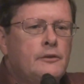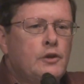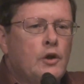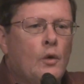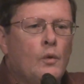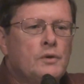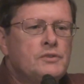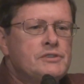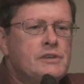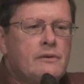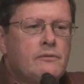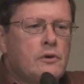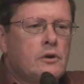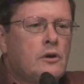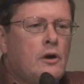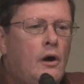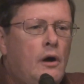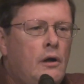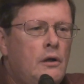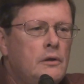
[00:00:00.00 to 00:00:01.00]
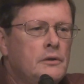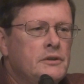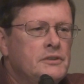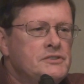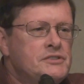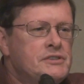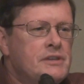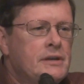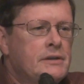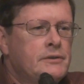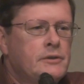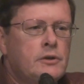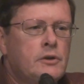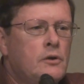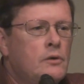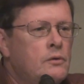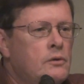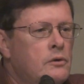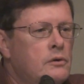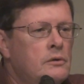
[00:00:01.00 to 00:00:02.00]
No one's ever called and said, You
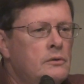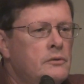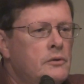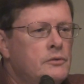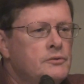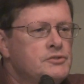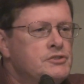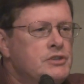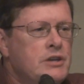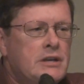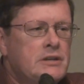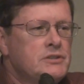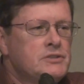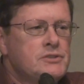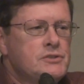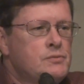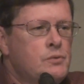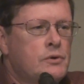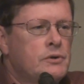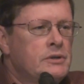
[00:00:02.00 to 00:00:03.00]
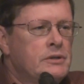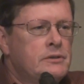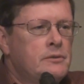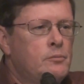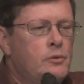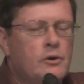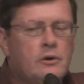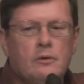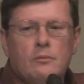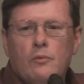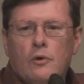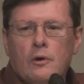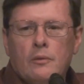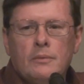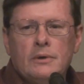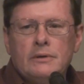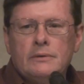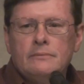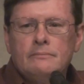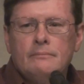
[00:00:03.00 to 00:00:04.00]
know, Earl, those changes weren't in the Book of
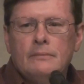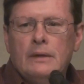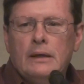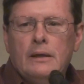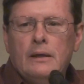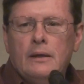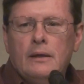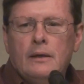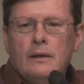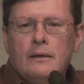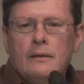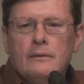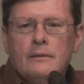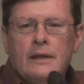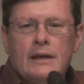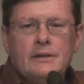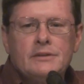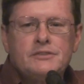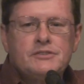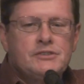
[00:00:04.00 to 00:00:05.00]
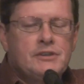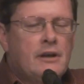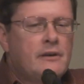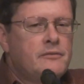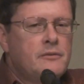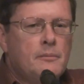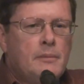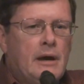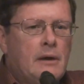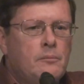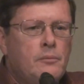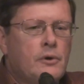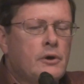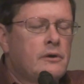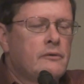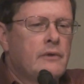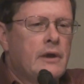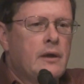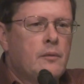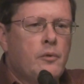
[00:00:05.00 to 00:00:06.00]
Mormon. That stuff about
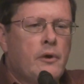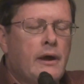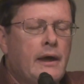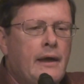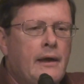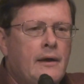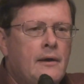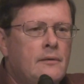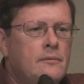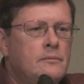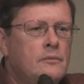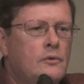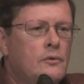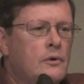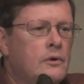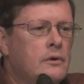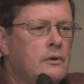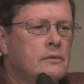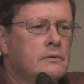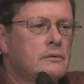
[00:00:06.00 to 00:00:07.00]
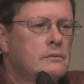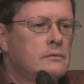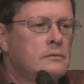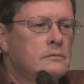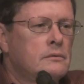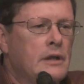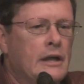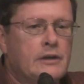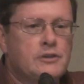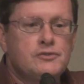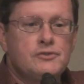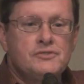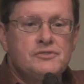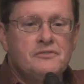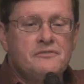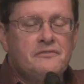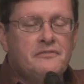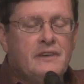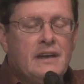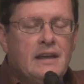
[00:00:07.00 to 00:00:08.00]
Book of Abraham or lectures
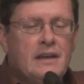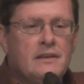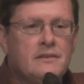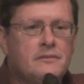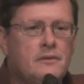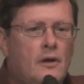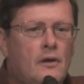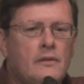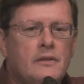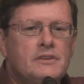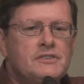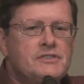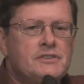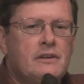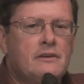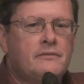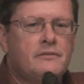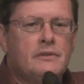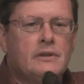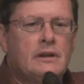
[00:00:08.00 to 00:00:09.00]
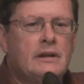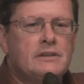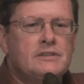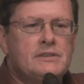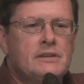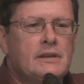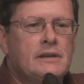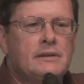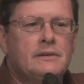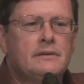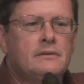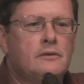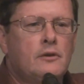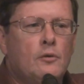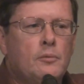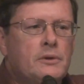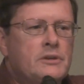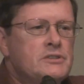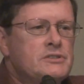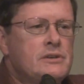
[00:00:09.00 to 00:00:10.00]
of faith, all the stuff that I said,
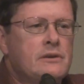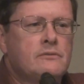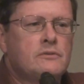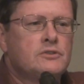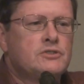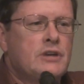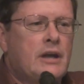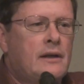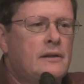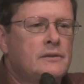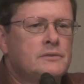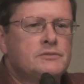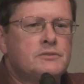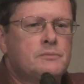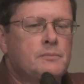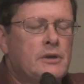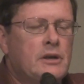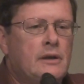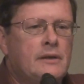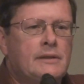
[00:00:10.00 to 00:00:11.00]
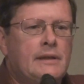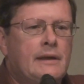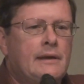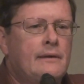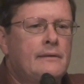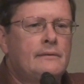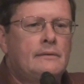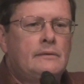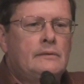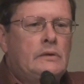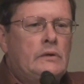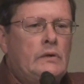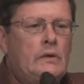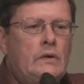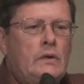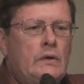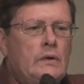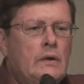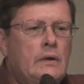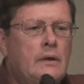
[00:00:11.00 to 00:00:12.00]
nobody's ever challenged me on that
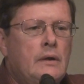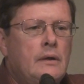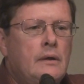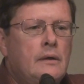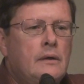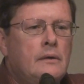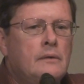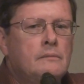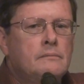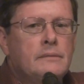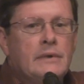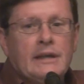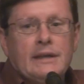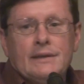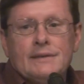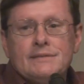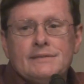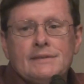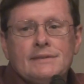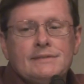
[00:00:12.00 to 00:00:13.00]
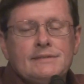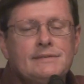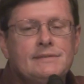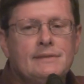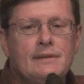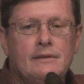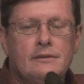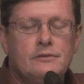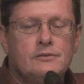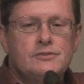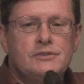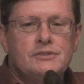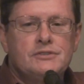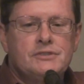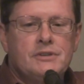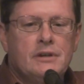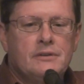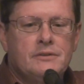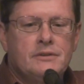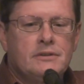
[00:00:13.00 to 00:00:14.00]
because it's, there's
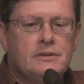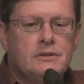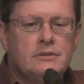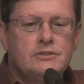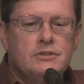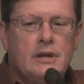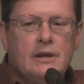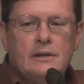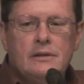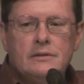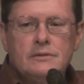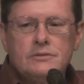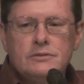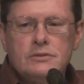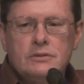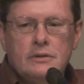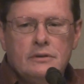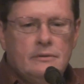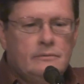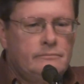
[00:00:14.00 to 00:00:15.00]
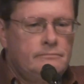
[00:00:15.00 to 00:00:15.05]
just nothing to challenge.